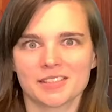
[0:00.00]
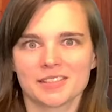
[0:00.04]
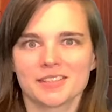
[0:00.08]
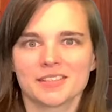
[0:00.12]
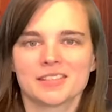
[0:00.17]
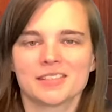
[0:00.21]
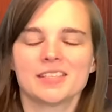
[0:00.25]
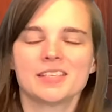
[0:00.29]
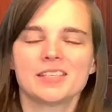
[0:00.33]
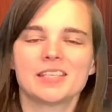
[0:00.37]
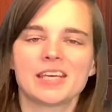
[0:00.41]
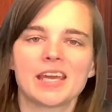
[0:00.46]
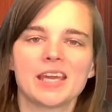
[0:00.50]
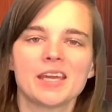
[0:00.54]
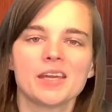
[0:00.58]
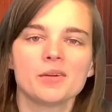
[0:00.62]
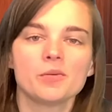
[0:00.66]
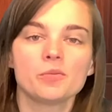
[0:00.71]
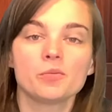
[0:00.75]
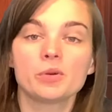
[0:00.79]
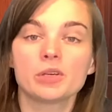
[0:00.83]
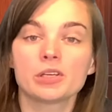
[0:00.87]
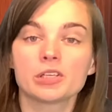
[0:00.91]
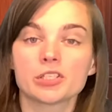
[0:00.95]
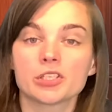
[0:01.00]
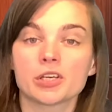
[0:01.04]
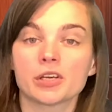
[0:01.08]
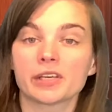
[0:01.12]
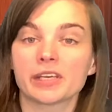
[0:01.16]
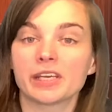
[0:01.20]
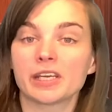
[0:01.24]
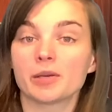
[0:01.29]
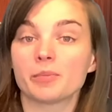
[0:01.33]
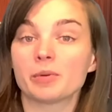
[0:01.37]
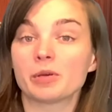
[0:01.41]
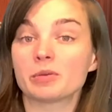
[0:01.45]
Today, we're
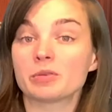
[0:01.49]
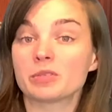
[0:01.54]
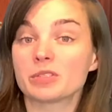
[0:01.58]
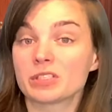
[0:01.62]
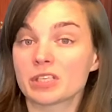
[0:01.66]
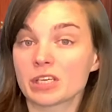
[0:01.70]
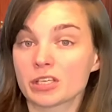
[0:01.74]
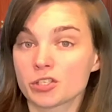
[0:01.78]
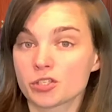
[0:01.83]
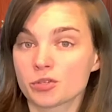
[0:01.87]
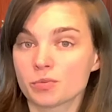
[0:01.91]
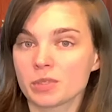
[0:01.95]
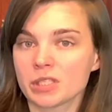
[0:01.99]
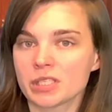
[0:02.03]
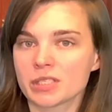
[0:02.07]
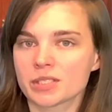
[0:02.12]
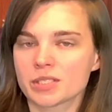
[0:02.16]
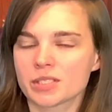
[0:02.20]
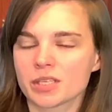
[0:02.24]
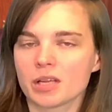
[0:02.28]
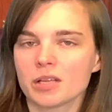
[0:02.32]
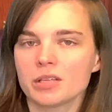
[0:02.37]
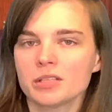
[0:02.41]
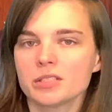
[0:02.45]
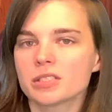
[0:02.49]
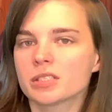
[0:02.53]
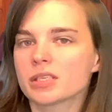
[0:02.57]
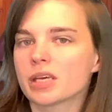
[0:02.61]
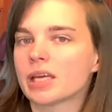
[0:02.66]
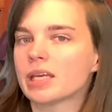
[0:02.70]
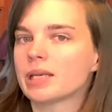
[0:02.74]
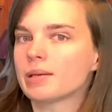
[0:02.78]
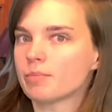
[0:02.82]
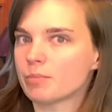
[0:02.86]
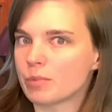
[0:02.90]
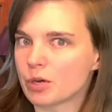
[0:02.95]
talking about sexual assault
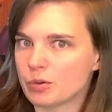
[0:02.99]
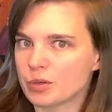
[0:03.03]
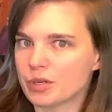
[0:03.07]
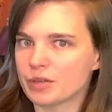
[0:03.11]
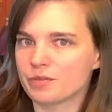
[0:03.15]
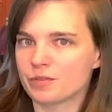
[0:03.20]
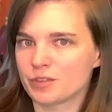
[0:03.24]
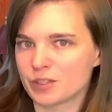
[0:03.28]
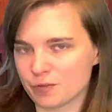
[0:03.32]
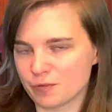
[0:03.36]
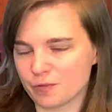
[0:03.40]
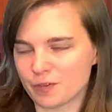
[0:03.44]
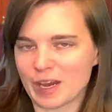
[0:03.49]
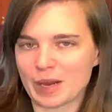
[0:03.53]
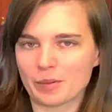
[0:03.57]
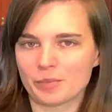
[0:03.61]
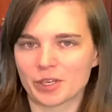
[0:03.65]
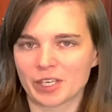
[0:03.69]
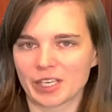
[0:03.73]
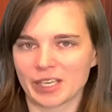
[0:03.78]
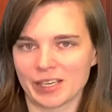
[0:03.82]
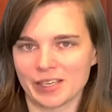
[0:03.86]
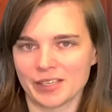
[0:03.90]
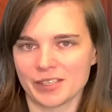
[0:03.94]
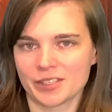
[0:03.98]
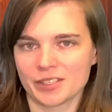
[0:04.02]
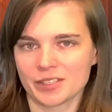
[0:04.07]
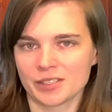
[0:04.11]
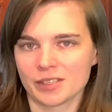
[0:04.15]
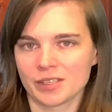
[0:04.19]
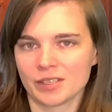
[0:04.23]
and motive to fabricate.